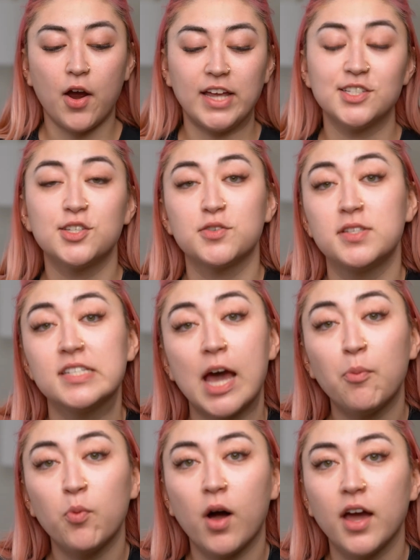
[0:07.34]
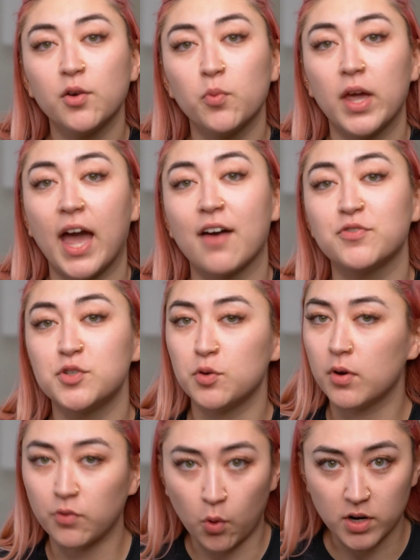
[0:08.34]
right, so step one, we have to,
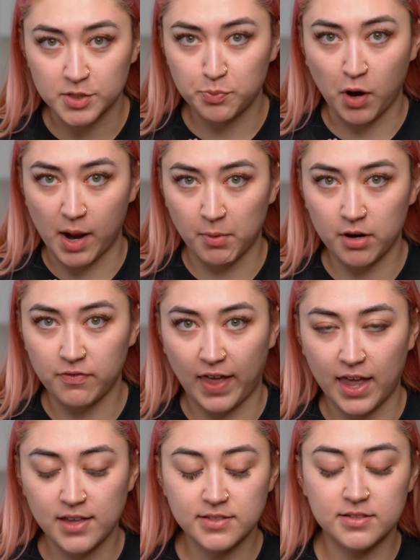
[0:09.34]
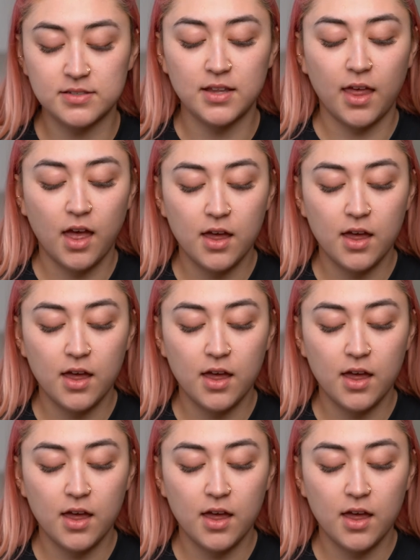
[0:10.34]
of course, prime our face.